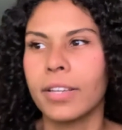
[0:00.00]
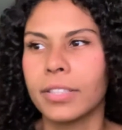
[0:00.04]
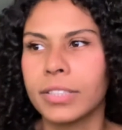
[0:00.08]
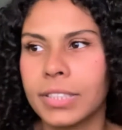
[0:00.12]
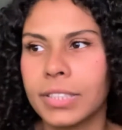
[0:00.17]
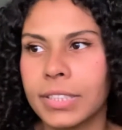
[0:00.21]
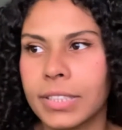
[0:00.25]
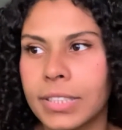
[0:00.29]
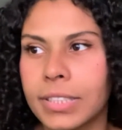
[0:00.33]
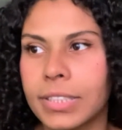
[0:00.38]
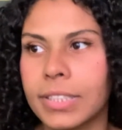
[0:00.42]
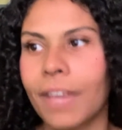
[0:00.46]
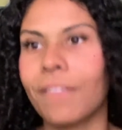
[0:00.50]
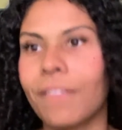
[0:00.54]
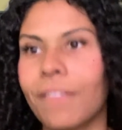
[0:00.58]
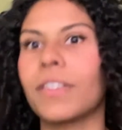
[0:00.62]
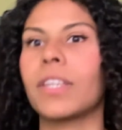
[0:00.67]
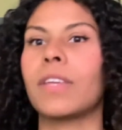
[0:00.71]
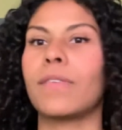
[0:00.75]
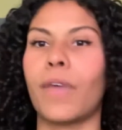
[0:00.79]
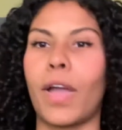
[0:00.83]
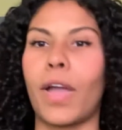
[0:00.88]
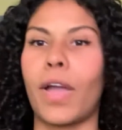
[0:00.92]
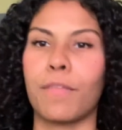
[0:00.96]

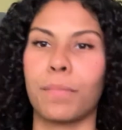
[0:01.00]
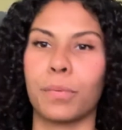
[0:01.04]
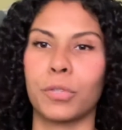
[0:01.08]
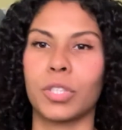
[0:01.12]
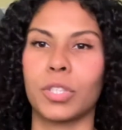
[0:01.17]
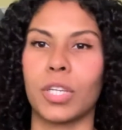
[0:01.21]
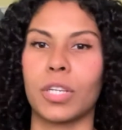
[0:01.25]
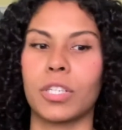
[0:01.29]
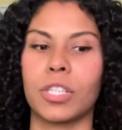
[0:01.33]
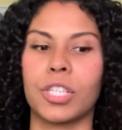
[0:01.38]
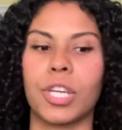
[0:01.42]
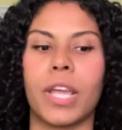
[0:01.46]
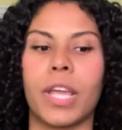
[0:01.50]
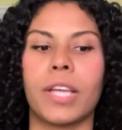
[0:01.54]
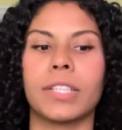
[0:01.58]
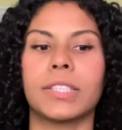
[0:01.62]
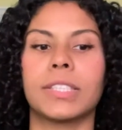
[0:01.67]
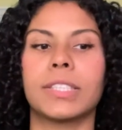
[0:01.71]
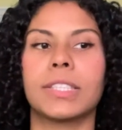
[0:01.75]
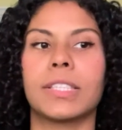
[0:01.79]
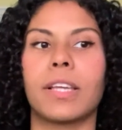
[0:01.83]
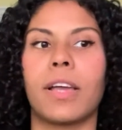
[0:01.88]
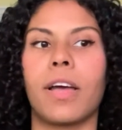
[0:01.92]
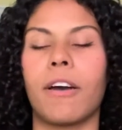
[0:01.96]
75%
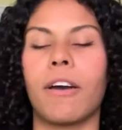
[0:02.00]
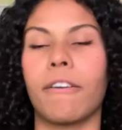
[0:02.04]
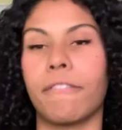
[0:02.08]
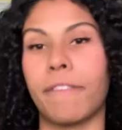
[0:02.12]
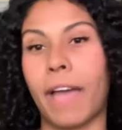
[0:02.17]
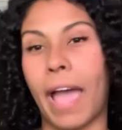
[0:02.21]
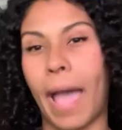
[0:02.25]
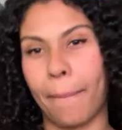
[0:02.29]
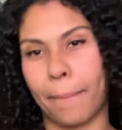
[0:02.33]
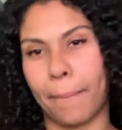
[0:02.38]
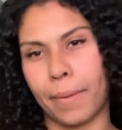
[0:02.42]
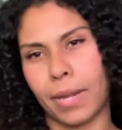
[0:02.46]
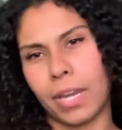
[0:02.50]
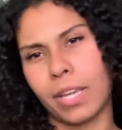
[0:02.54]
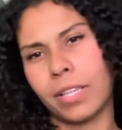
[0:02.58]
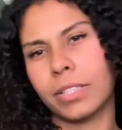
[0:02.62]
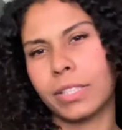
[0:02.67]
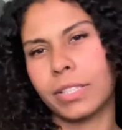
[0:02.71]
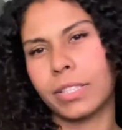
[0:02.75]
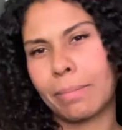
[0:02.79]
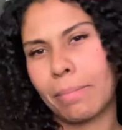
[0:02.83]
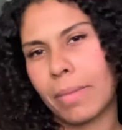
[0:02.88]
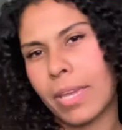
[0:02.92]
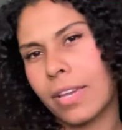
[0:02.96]
chance of happening
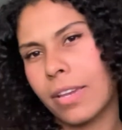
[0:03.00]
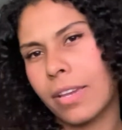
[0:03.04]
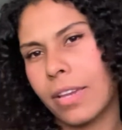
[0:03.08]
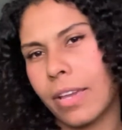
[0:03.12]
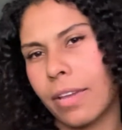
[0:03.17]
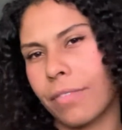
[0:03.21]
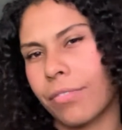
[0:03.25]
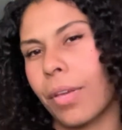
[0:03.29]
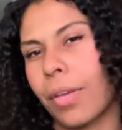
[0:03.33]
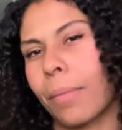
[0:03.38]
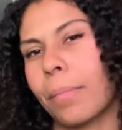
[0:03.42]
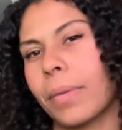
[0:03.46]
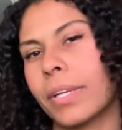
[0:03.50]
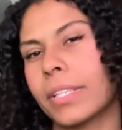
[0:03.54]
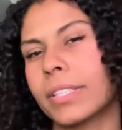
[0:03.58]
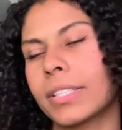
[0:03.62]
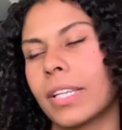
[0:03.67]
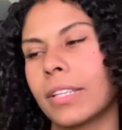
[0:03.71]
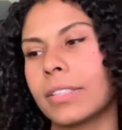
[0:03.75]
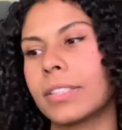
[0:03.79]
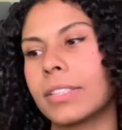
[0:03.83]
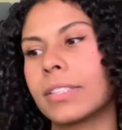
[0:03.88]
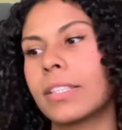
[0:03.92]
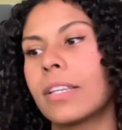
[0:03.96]
to me, if that makes
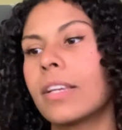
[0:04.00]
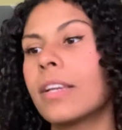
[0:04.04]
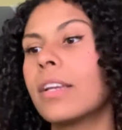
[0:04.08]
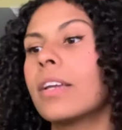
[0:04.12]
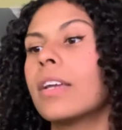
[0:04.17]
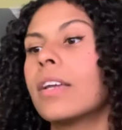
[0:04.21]
sense.